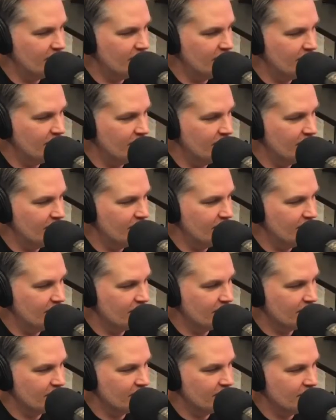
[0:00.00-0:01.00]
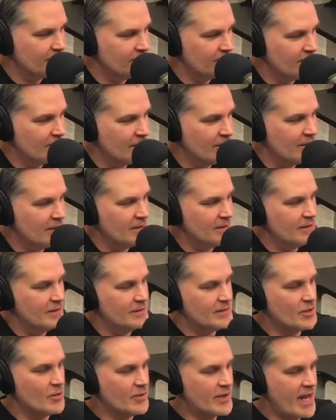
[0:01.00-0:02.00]
it's fun. It's funny.
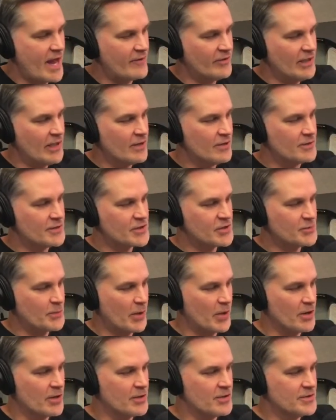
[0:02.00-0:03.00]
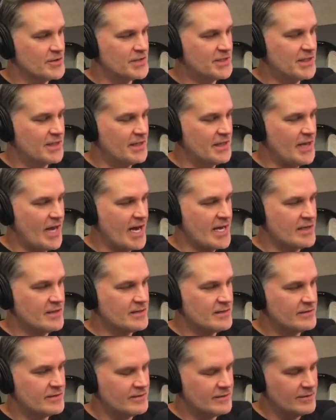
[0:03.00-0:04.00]
So Cavaliers Spurs
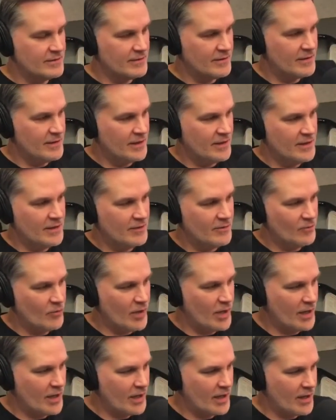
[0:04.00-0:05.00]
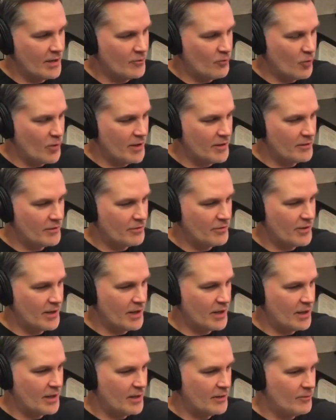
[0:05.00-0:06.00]
tonight uh, with.
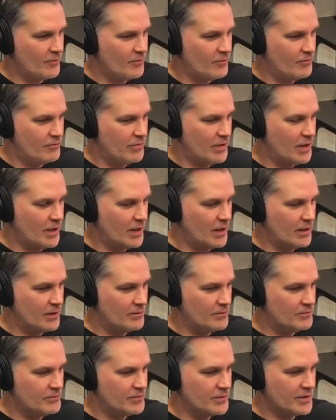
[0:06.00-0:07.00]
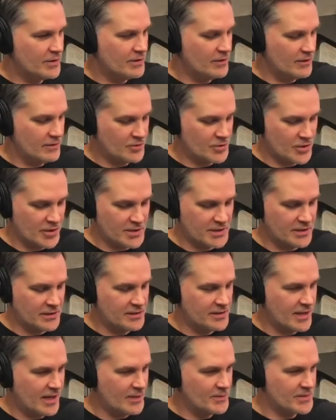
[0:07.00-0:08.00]
Uh, uh,
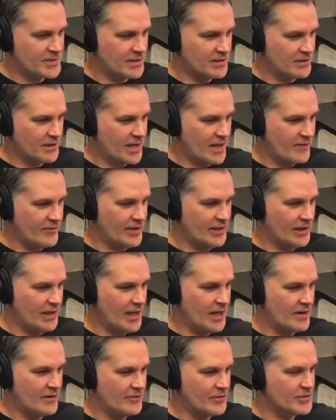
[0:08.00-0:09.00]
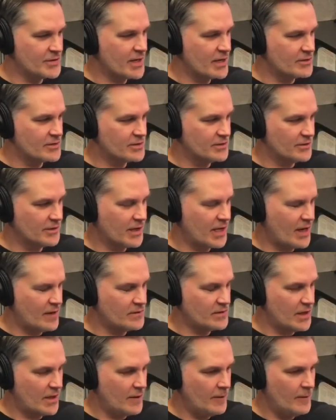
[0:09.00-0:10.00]
Tristan Thompson, Kevin Love, those guys are still on the cast. Yeah,
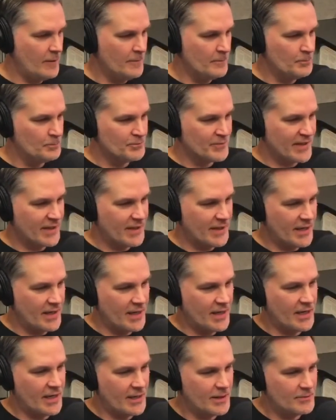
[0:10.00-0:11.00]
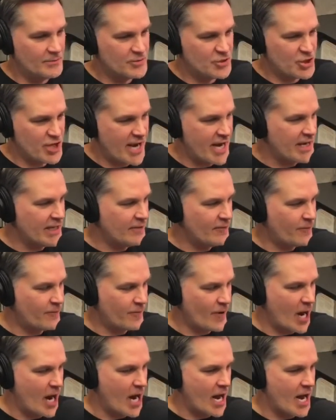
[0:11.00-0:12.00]
they're still on the cast for the time um, being. Channing
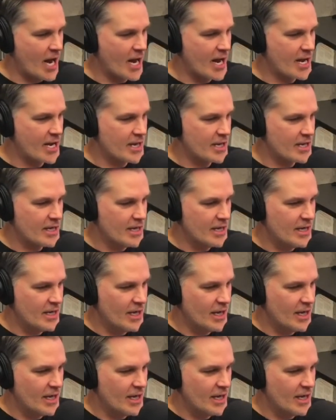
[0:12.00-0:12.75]
Frye. Nope.